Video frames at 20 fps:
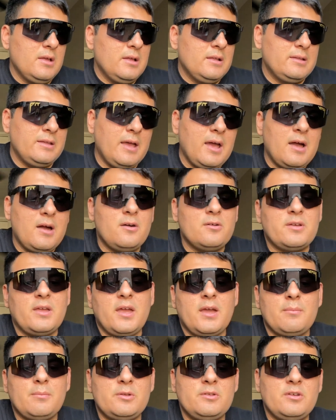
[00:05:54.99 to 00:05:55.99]
now
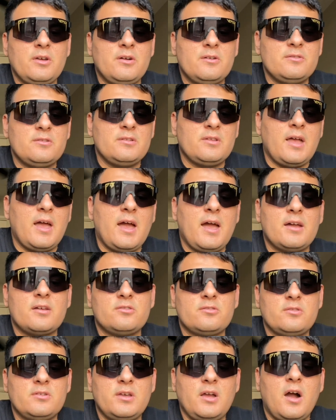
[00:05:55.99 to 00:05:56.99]
Cameron Jones is
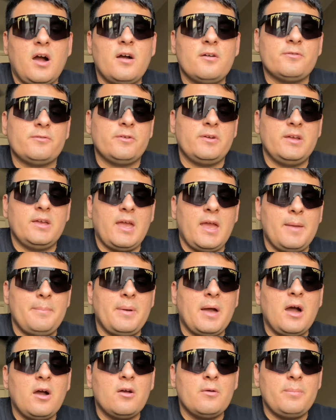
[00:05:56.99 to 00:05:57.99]
actually offering a
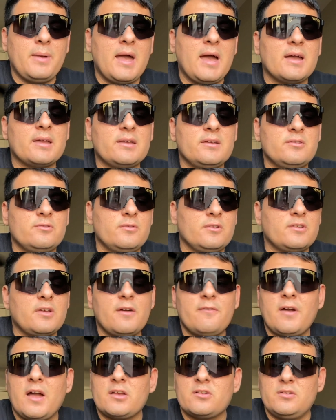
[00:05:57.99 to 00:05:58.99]
power package, which
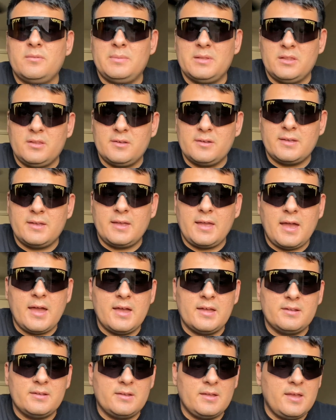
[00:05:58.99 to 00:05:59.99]
I've actually been looking
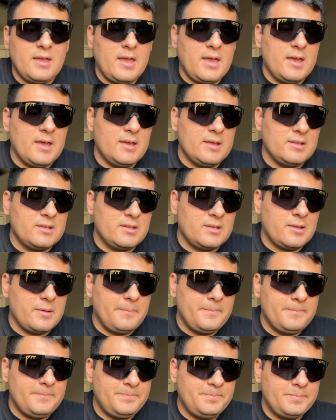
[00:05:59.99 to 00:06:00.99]
at. And
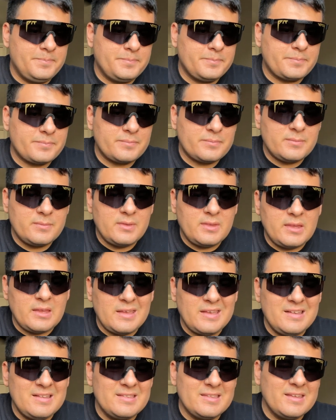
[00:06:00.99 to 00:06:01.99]

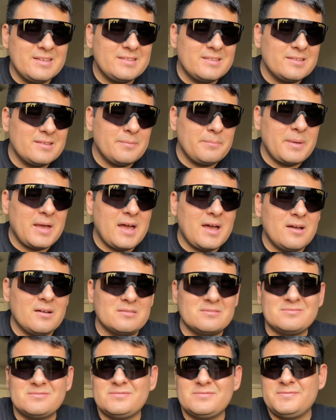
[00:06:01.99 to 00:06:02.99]
this is
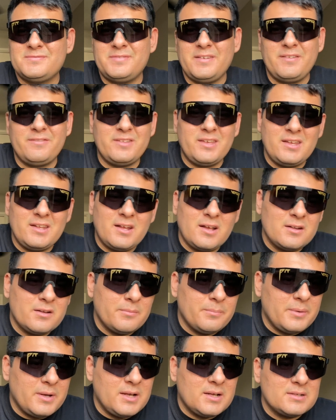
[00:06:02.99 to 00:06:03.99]
about
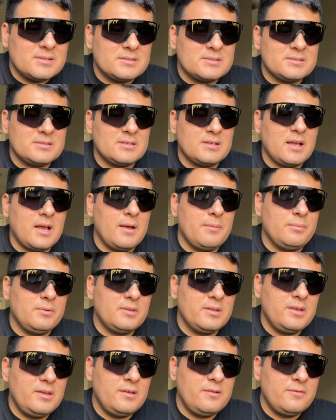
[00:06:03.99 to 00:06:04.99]
$1,500, I
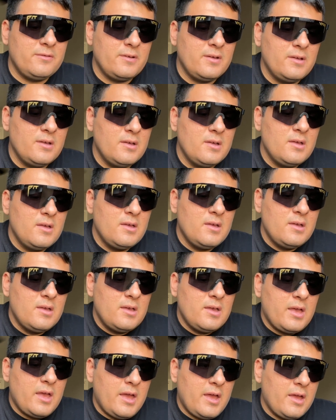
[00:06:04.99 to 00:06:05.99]
believe.
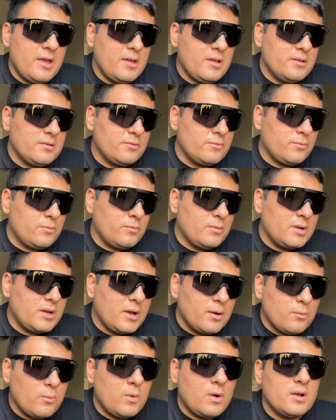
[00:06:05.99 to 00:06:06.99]
And what I
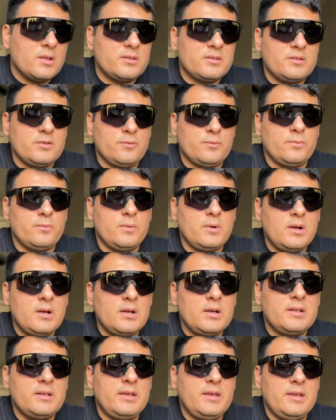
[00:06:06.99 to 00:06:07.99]
want to
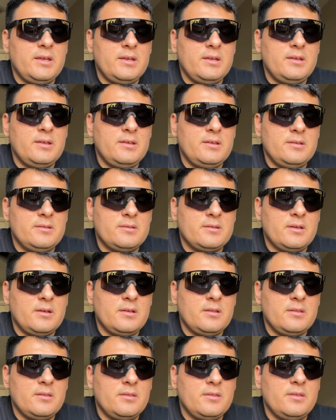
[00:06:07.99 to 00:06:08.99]
run is
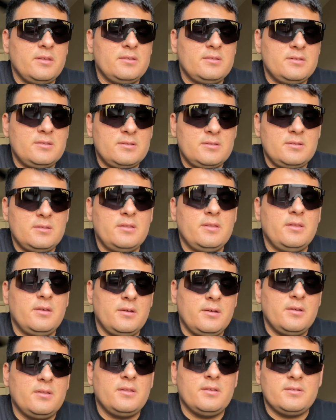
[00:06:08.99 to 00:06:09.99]

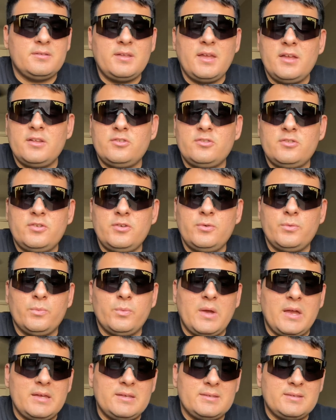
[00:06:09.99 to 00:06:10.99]
the Stage 2
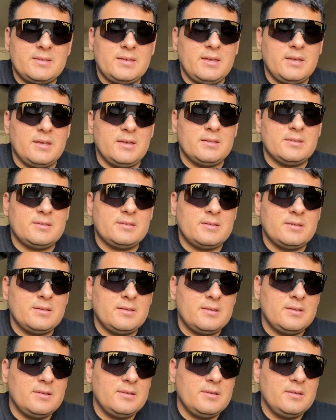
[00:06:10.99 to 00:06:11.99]
race kit.
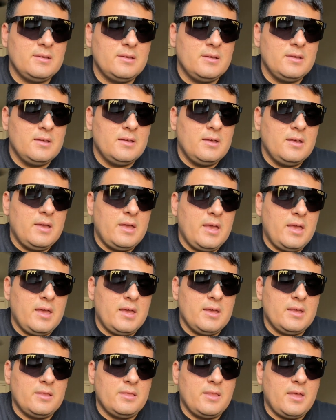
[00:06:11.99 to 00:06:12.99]

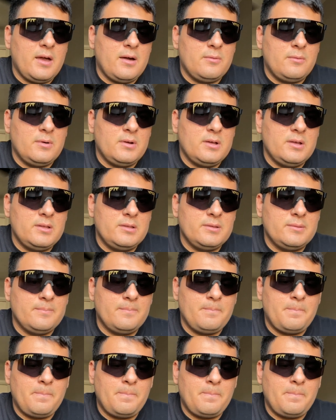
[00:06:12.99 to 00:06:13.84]
And that one,